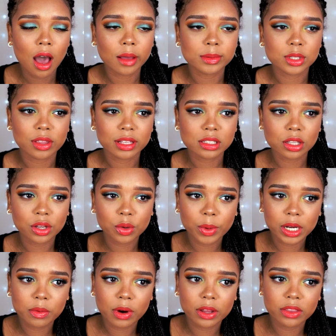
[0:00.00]
So that's a good way
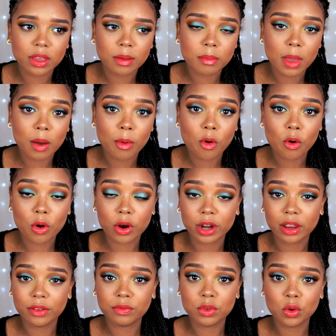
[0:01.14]
to wear them. Or
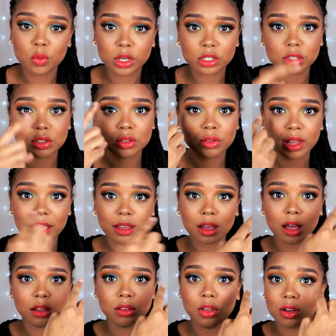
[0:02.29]
if you want to do like
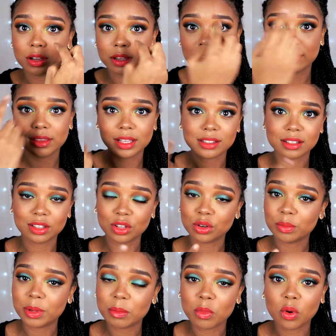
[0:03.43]
a look that's a little
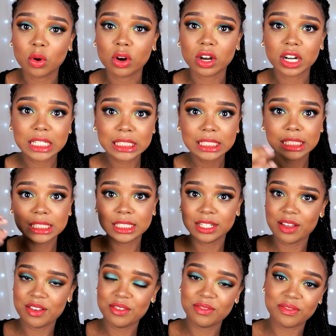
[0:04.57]
bit more
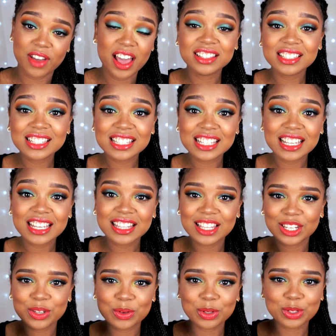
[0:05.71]
fancy,
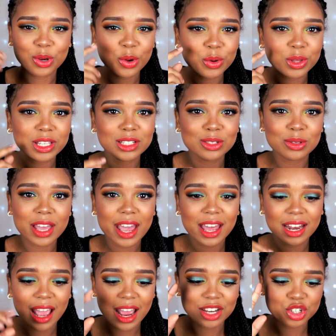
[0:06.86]
then you can totally do
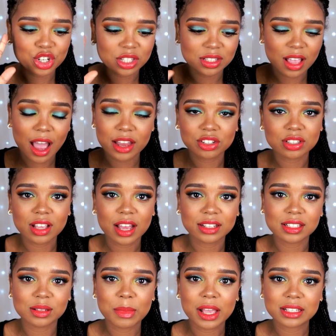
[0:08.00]
that, and I just add
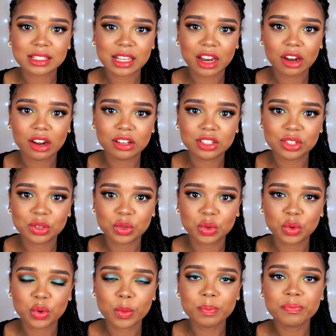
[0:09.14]
some mascara
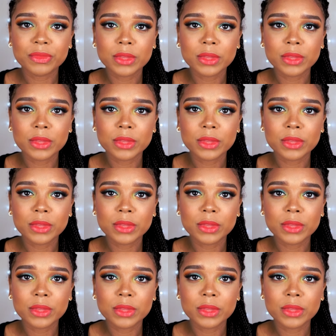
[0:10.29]
to